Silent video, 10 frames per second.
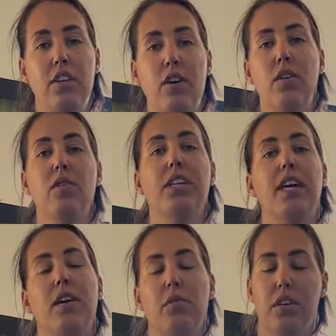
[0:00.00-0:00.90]
know
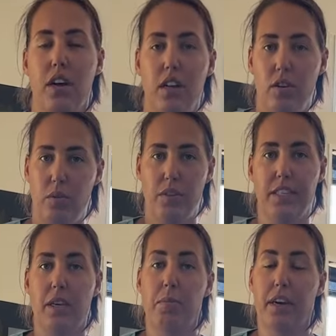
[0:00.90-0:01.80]
that we can't always
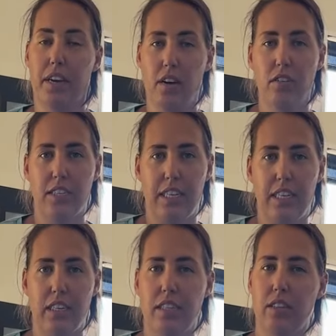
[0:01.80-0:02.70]
keep our counters
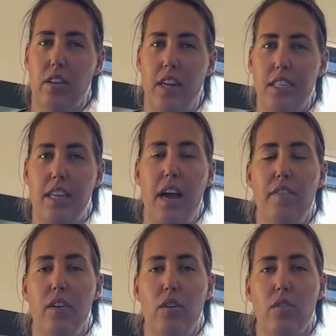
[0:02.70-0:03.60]
clean, so let's have
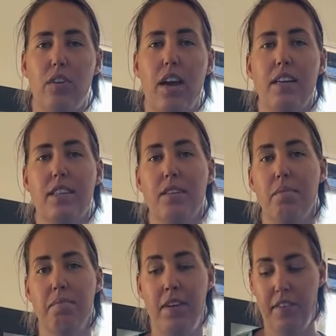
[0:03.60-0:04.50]
a look at
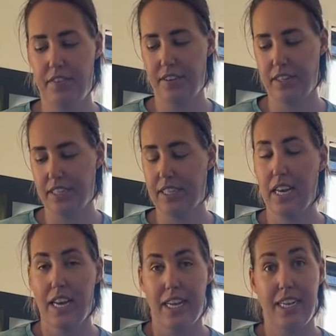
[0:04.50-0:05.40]
some methods
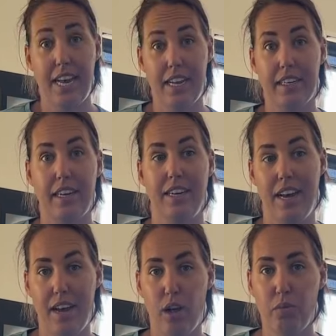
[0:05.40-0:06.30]
that can
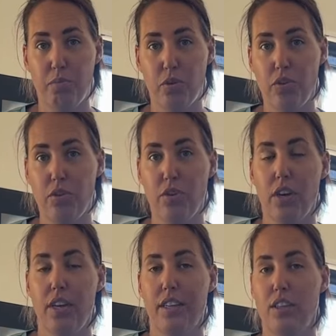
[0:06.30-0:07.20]
help you
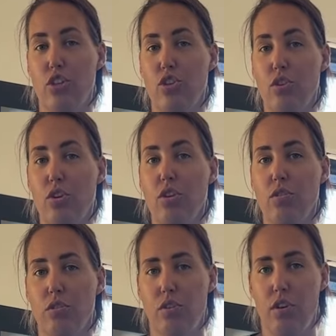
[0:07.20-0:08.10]
deter
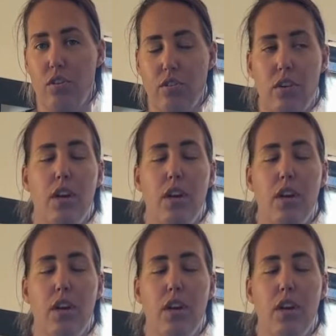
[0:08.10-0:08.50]
your dog.